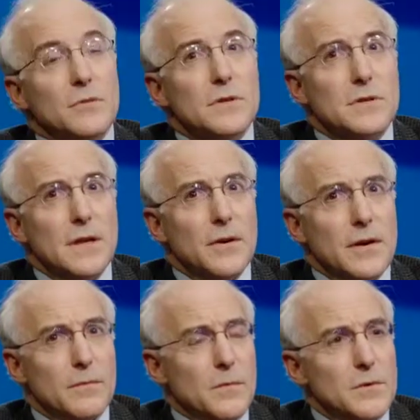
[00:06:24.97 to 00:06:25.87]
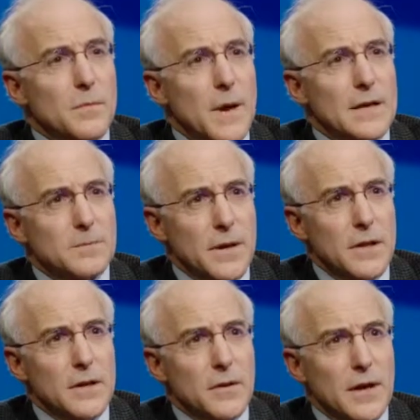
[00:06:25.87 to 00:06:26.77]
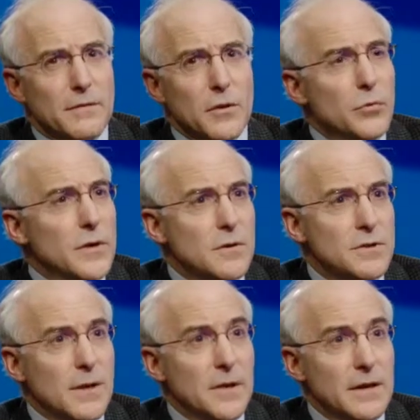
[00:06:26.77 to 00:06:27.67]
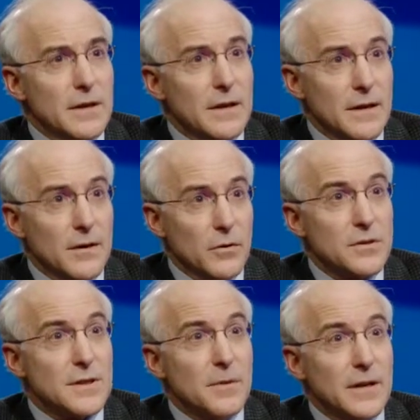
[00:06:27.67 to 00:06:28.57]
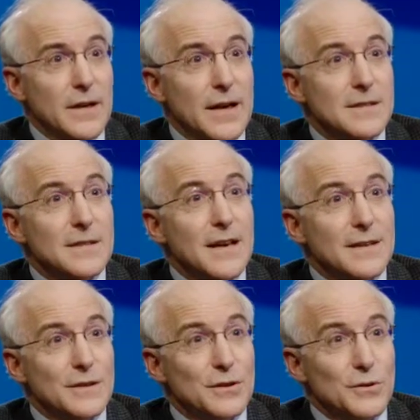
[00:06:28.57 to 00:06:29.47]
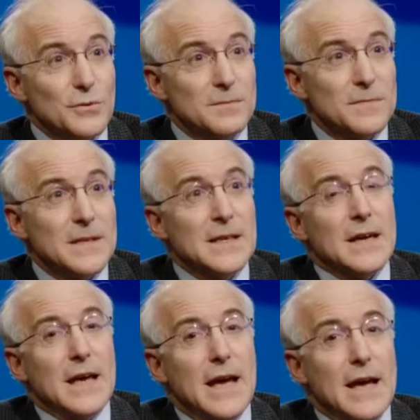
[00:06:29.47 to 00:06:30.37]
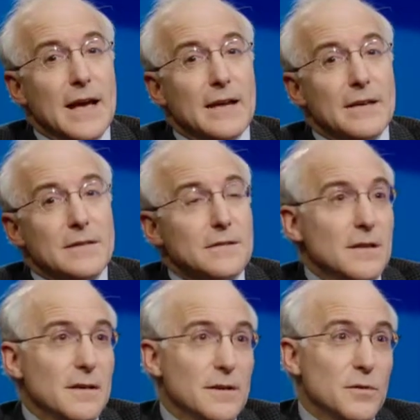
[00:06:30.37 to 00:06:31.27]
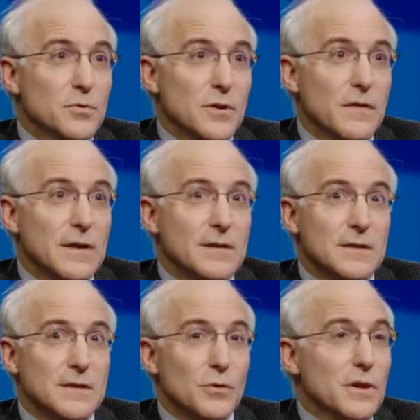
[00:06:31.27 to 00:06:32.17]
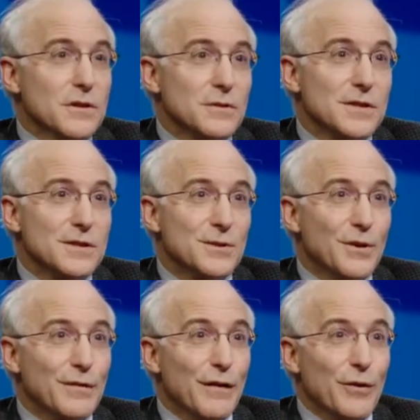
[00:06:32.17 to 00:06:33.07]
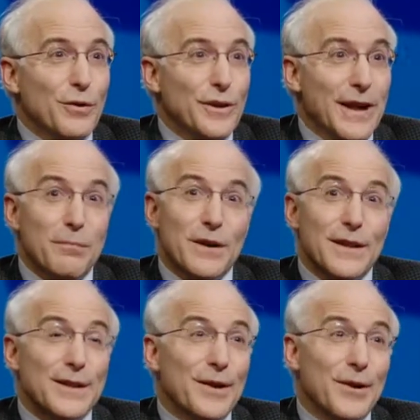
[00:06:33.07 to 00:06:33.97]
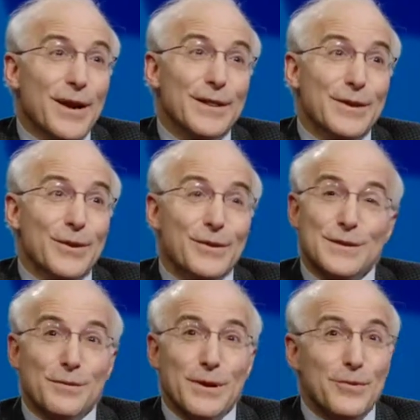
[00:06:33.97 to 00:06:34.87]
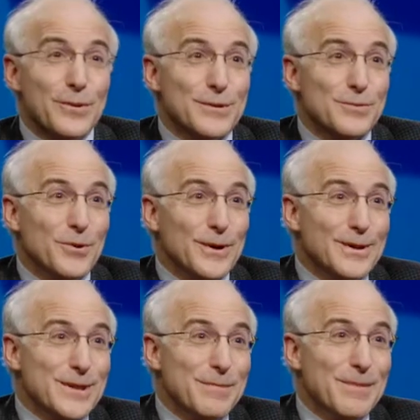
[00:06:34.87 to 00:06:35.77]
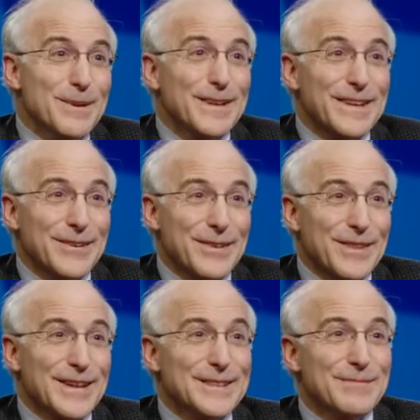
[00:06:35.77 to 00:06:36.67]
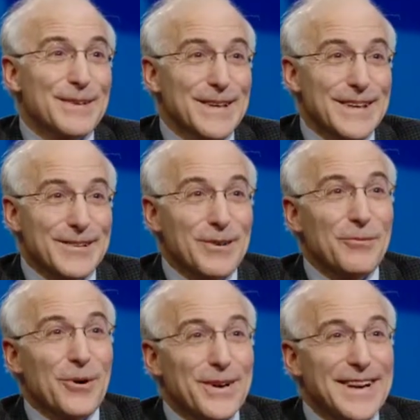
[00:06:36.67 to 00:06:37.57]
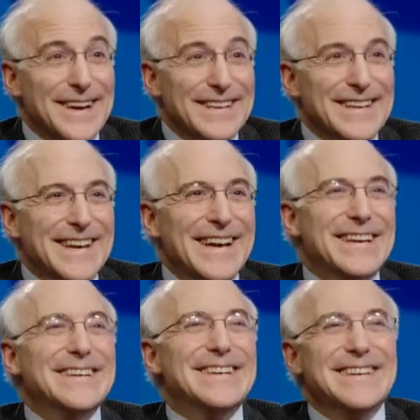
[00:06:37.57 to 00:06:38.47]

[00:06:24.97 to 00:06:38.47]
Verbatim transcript: was uh, it was passed by the uh, after the Rio Summit in Earth Summit mm -hmm. in 1992. Mm-hmm and it's a little sort of like consider it the little sister of, of Earth Day. But on right. the other hand, the Earth is three quarters water, so maybe uh, Earth Day should be uh, yeah, maybe water they should Day. meet in the middle.